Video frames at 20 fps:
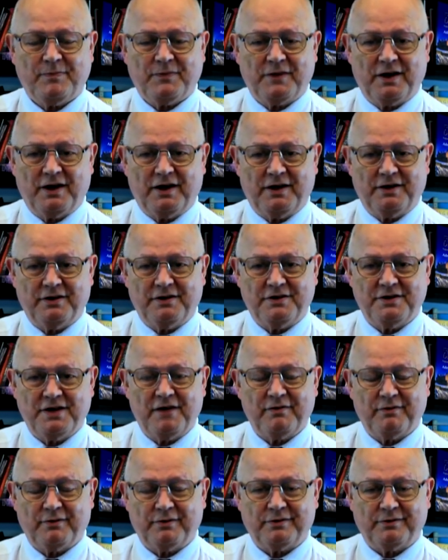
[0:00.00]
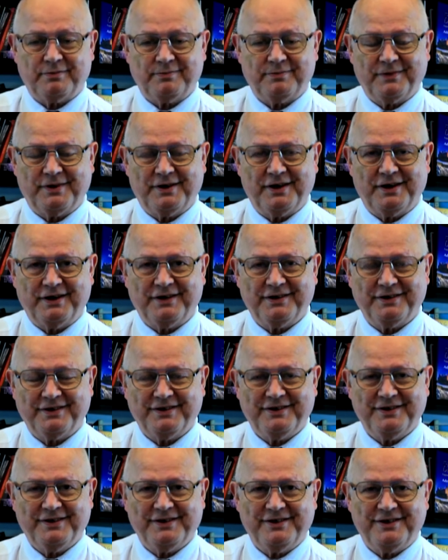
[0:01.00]
and the devil there,
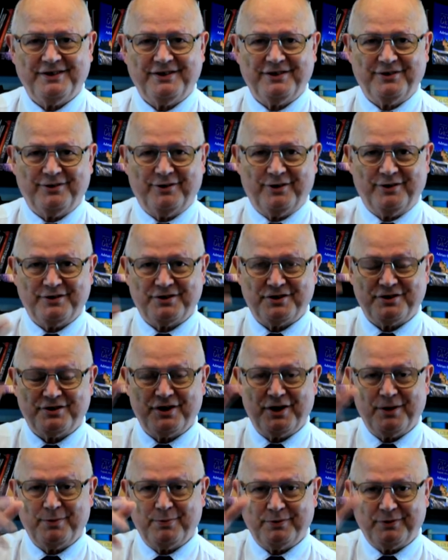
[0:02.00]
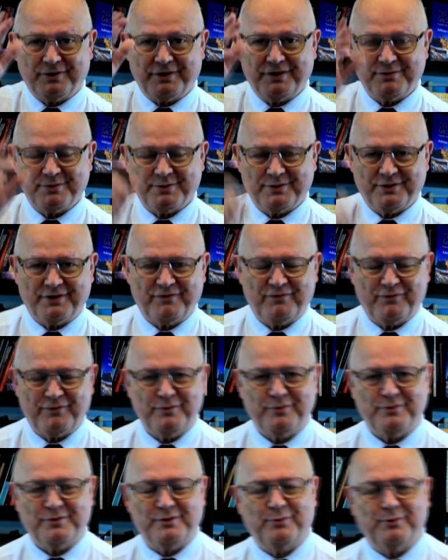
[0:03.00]
you know, it's the serpent who gives them the
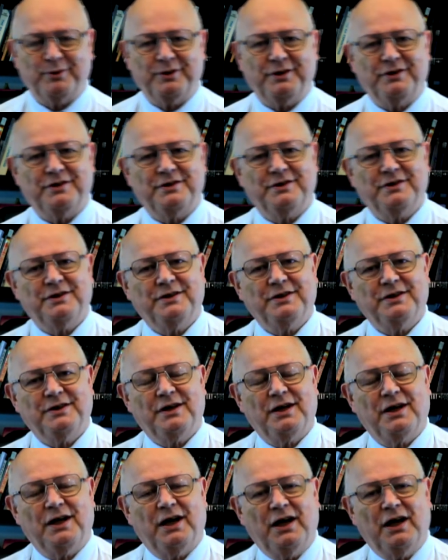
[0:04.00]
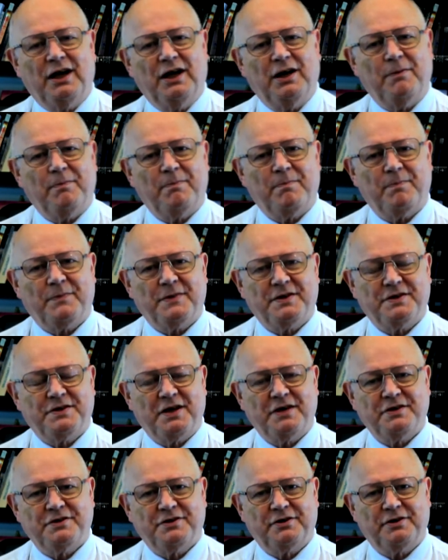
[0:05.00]
fruit to eat,
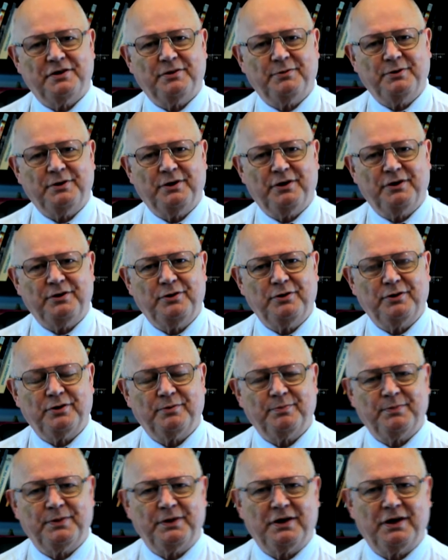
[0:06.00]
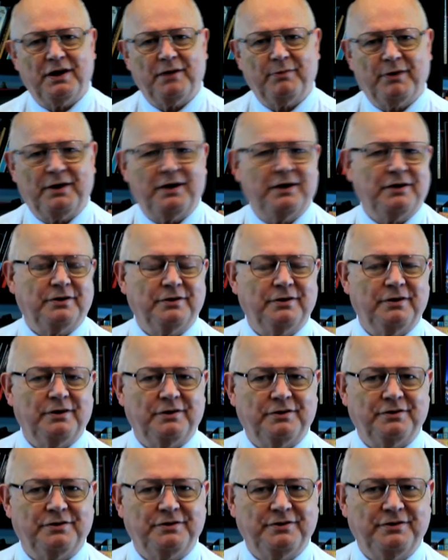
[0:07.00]
says to them, you know, you can become like
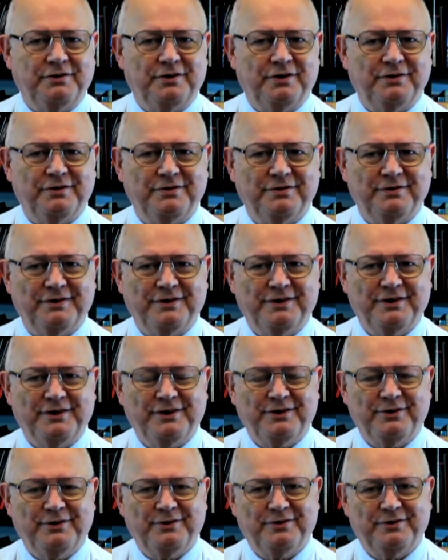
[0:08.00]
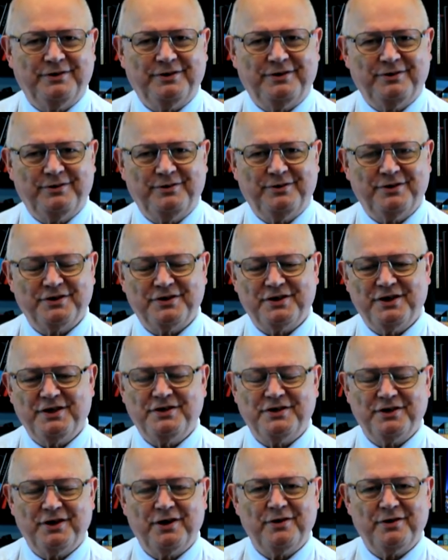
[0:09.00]
God, you know. You just need
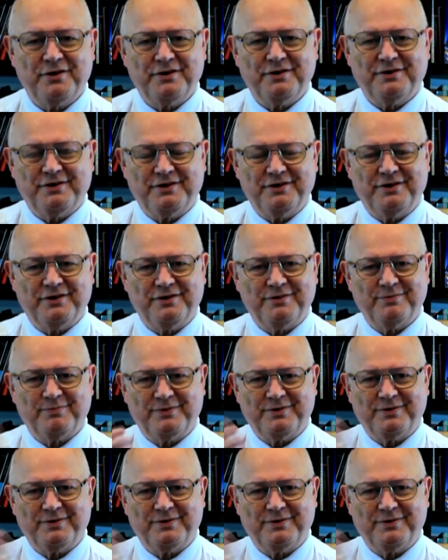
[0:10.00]
to know that, you know,